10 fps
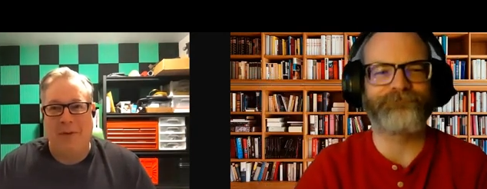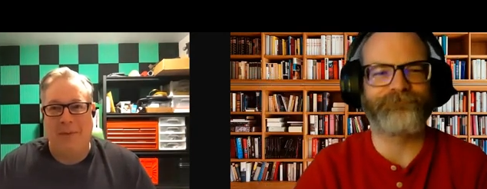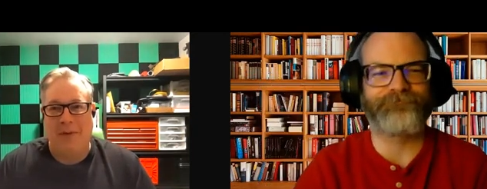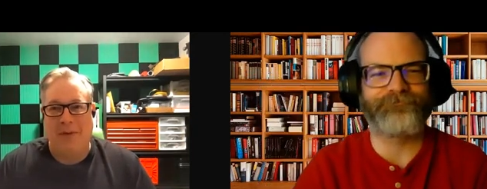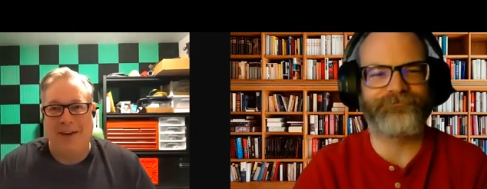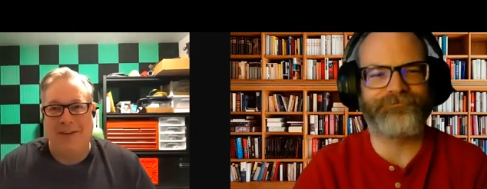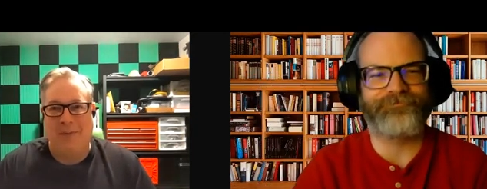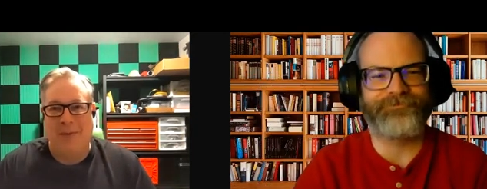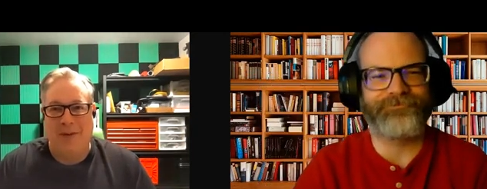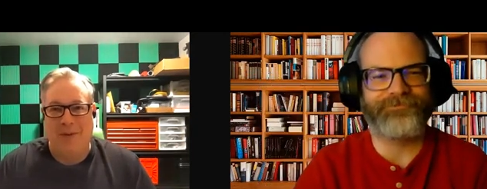Speaker 1: joke about that
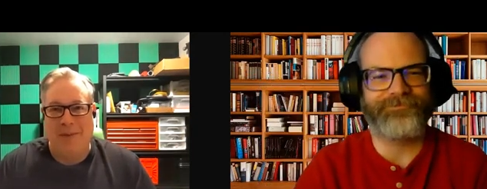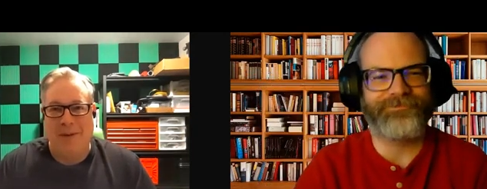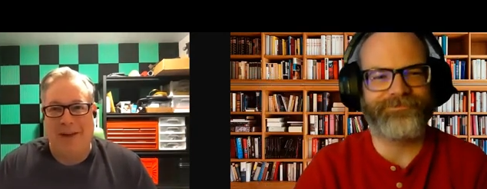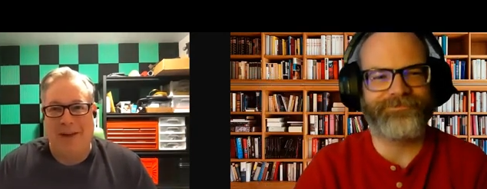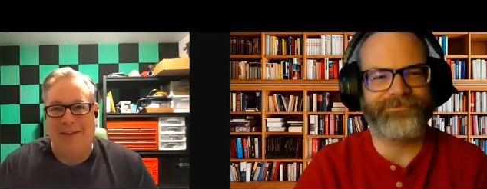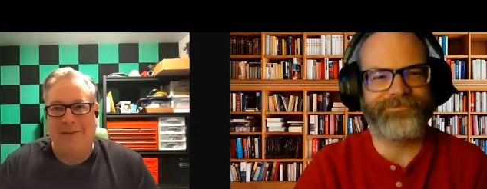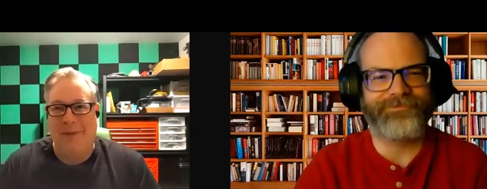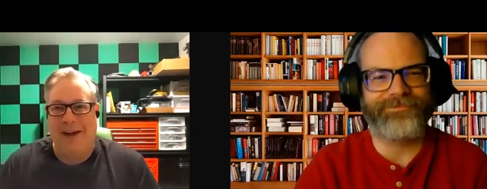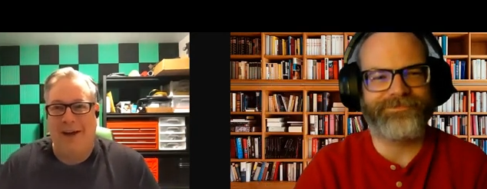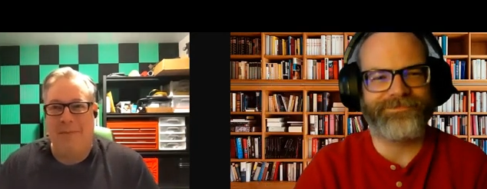as well when people
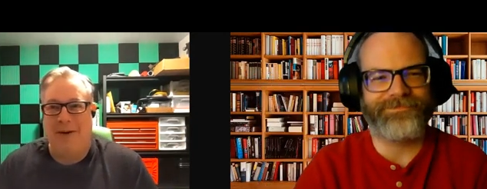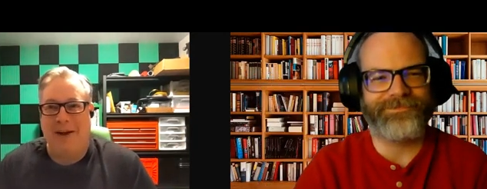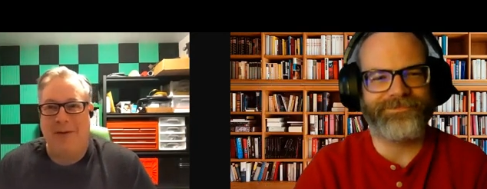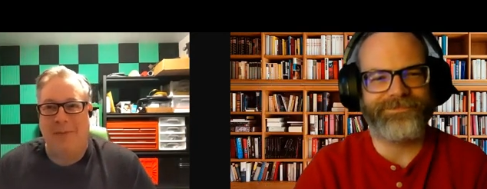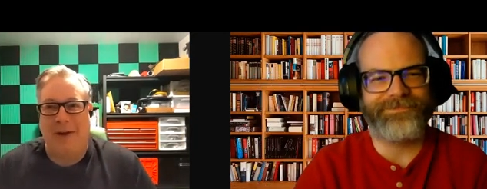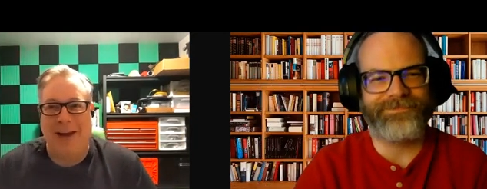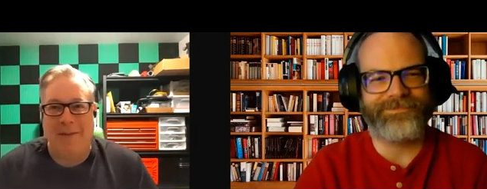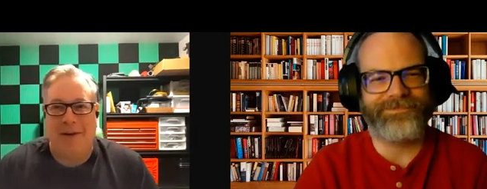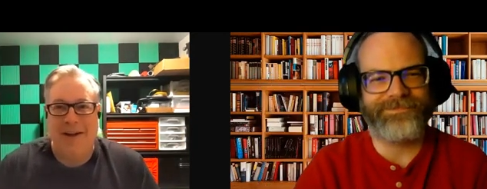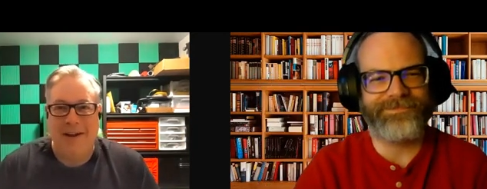ask me how to pronounce my
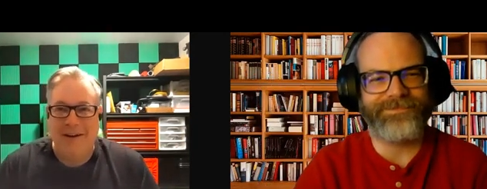name.